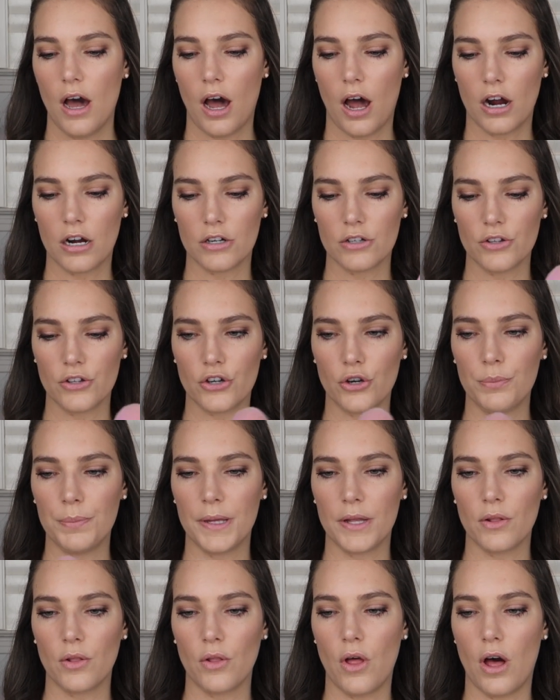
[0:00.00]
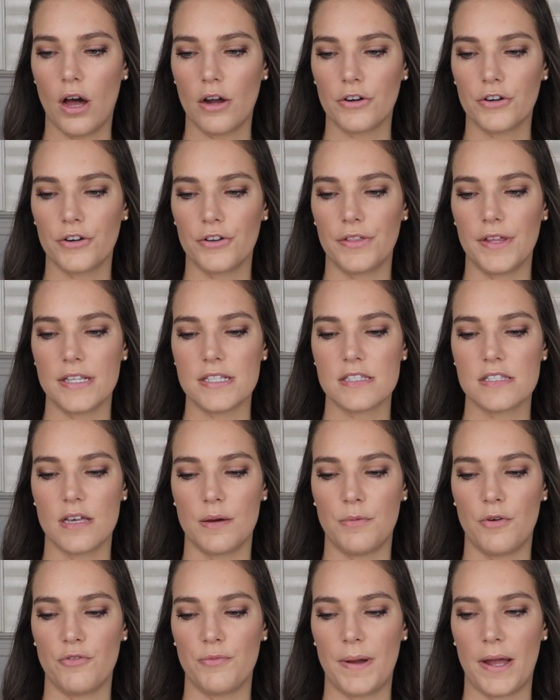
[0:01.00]
are a little bit longer than
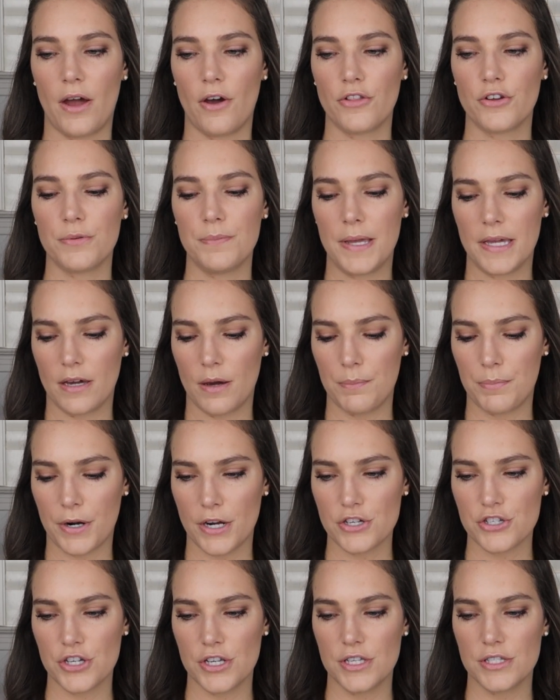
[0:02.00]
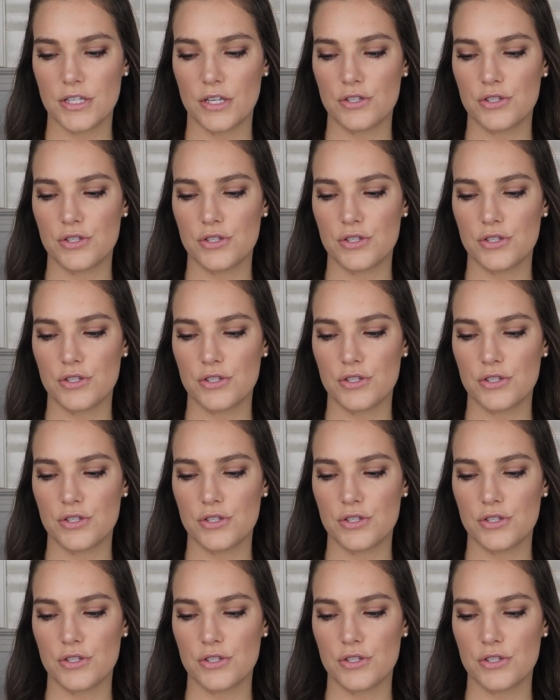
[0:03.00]
some of my other makeup brushes.